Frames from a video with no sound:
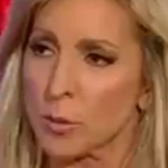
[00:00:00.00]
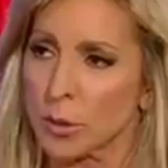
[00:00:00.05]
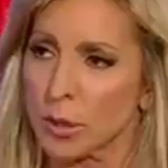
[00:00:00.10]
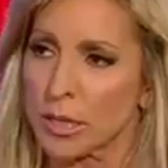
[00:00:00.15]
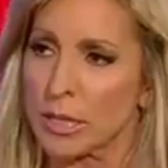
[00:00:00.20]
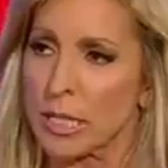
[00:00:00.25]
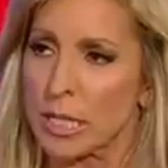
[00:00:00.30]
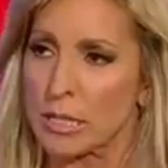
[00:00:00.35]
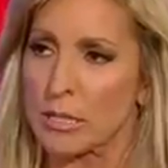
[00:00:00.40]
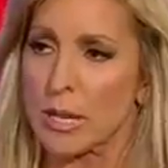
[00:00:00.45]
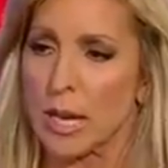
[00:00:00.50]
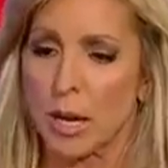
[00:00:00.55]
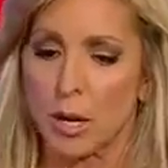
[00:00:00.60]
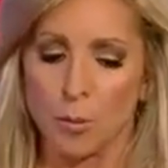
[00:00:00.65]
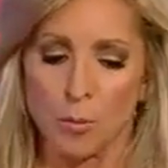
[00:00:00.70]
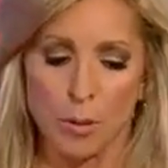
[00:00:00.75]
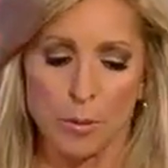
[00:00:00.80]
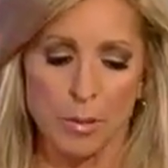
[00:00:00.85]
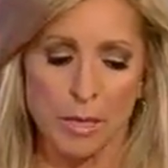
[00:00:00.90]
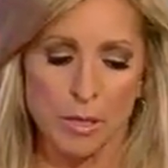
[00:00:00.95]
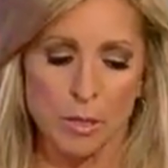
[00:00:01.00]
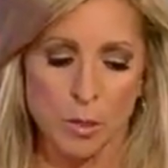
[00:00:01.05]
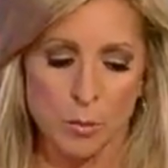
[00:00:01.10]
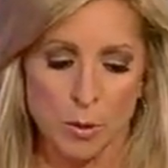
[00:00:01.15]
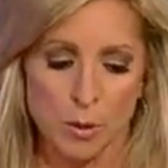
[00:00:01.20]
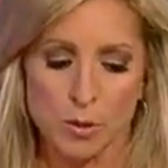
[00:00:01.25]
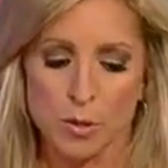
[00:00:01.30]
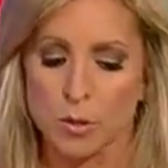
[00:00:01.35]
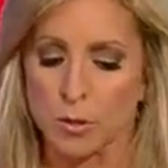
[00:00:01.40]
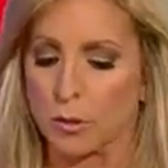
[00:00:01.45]
really does help? I mean, it's
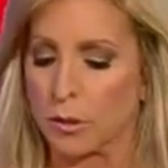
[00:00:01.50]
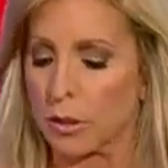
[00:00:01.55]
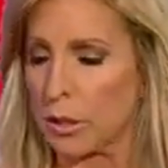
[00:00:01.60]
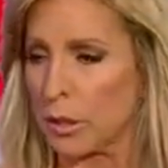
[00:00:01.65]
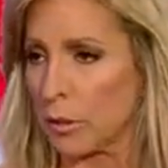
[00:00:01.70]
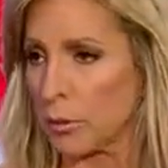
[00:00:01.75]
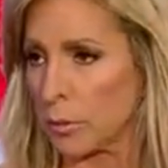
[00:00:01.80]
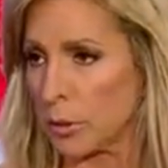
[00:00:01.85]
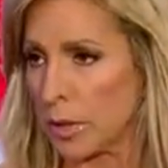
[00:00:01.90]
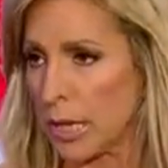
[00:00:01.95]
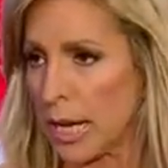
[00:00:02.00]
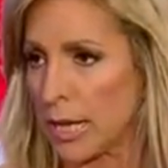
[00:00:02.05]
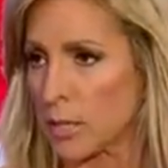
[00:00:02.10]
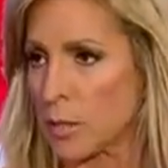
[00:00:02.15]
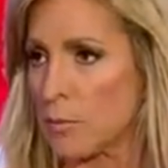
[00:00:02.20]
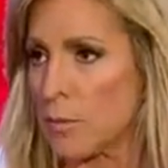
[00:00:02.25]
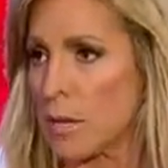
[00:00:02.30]
supposed to, relax